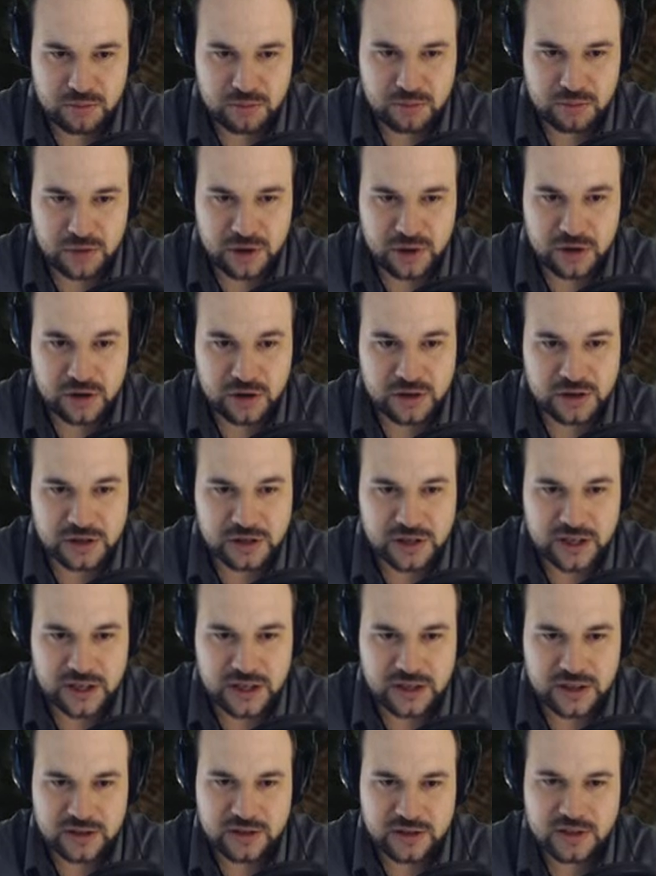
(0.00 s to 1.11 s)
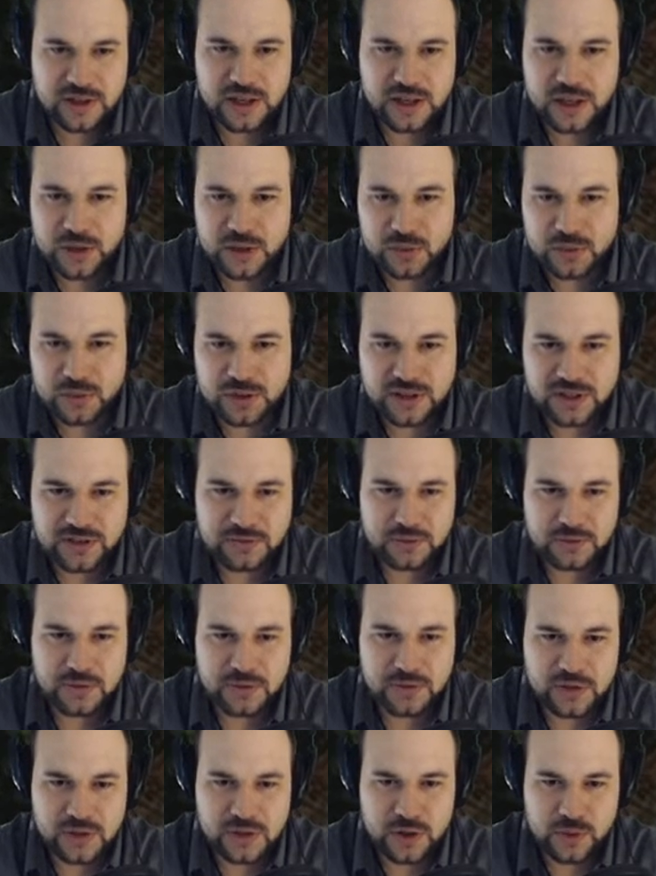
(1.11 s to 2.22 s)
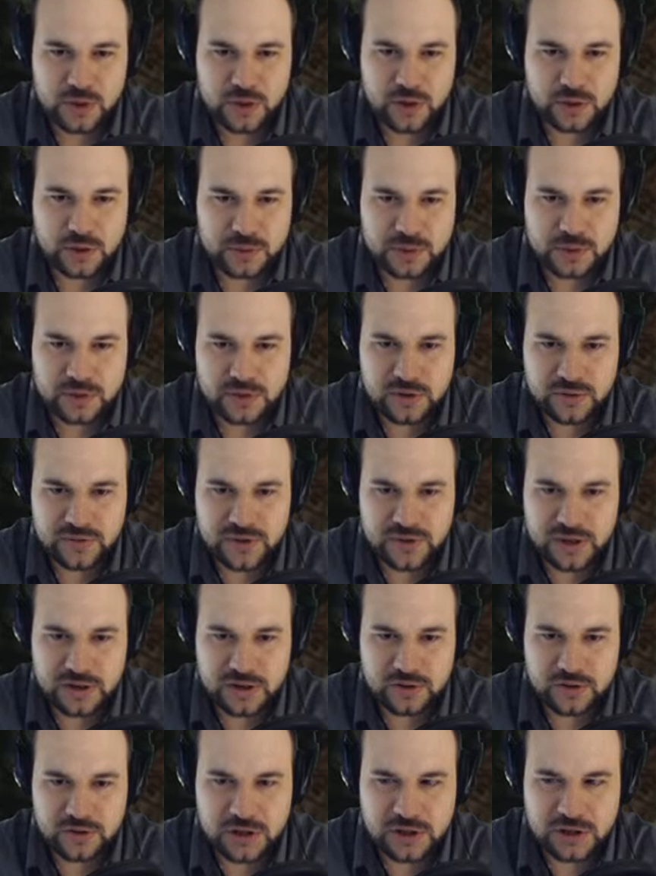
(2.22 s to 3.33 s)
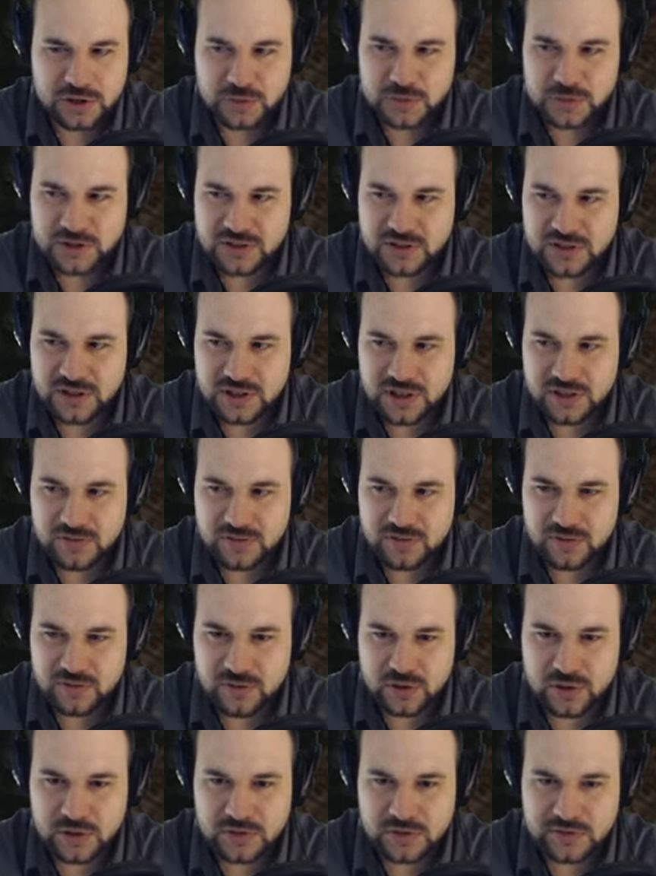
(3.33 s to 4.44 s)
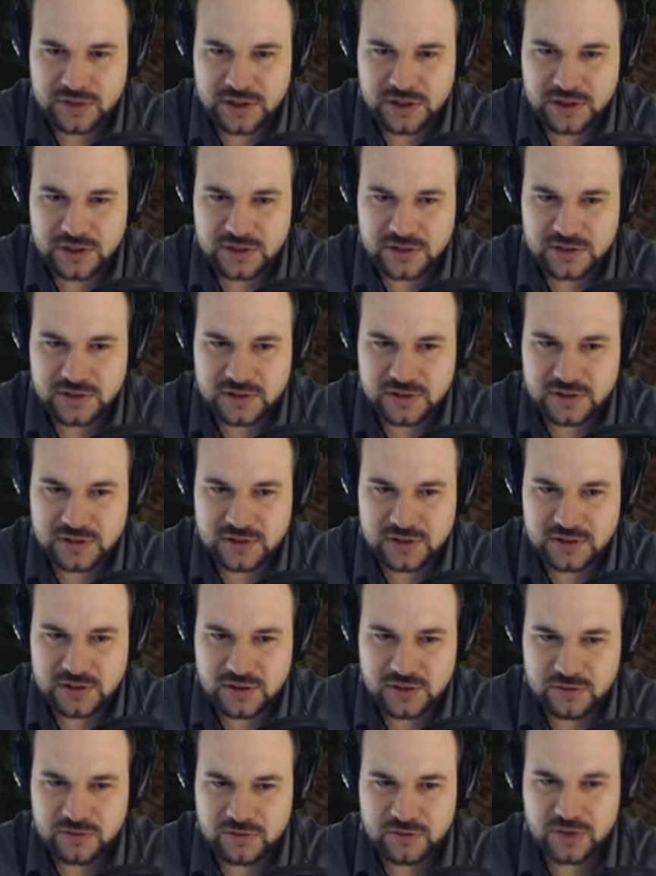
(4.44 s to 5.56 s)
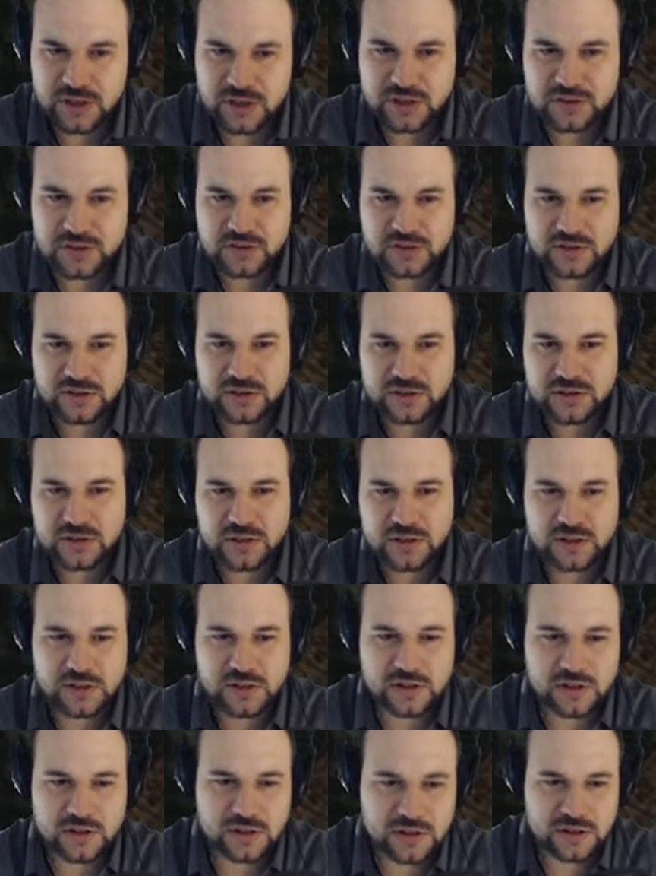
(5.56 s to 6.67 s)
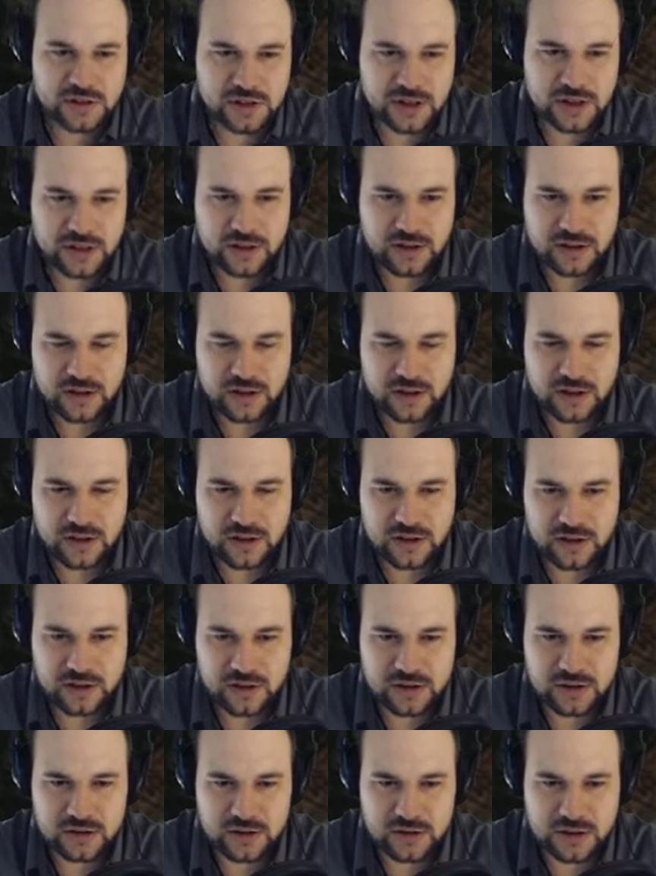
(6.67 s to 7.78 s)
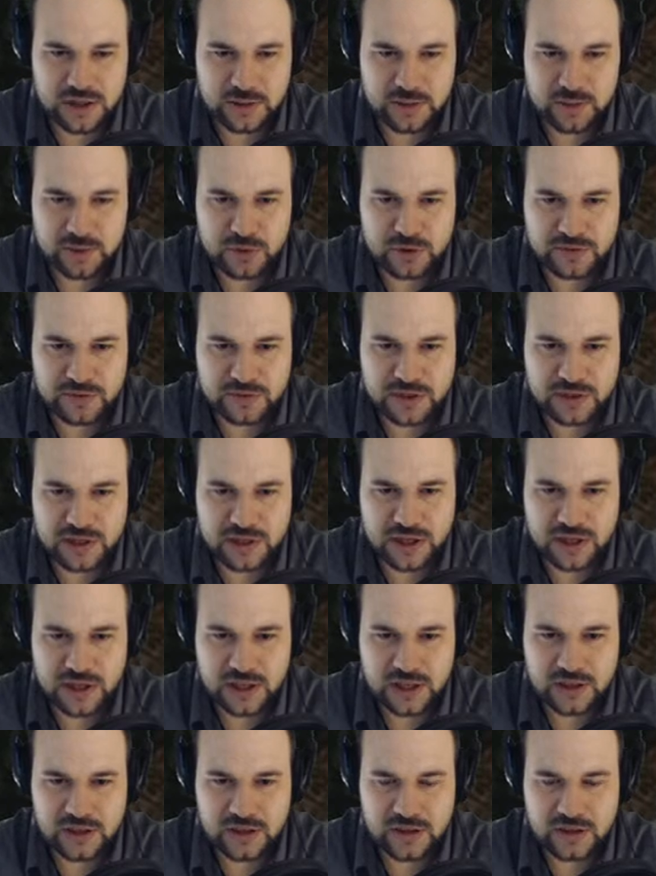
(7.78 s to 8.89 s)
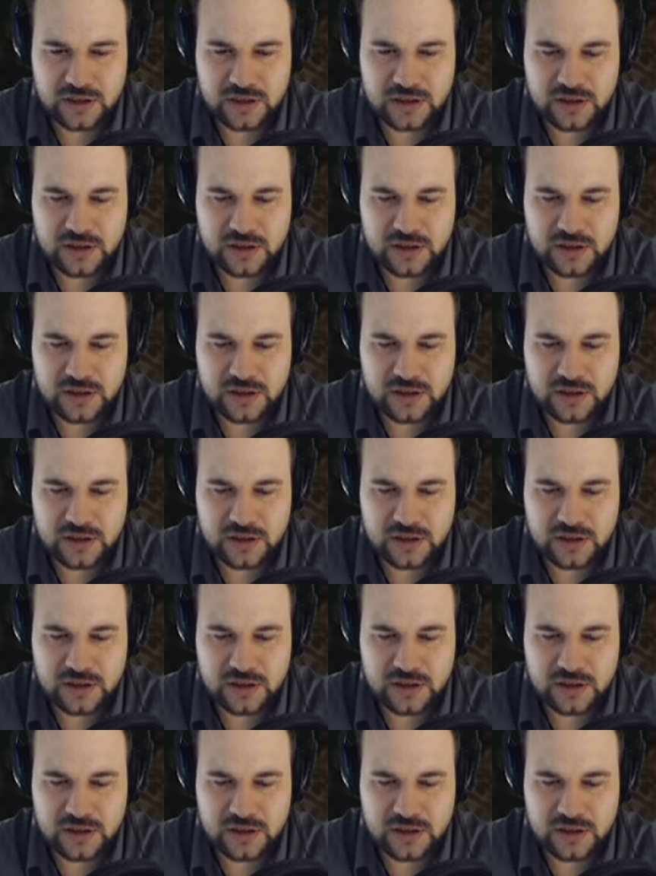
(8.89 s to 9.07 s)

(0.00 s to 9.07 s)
McCartney will leave with no hope of any arrangements involving us. Your friend Qin Long, Emperor of the Qing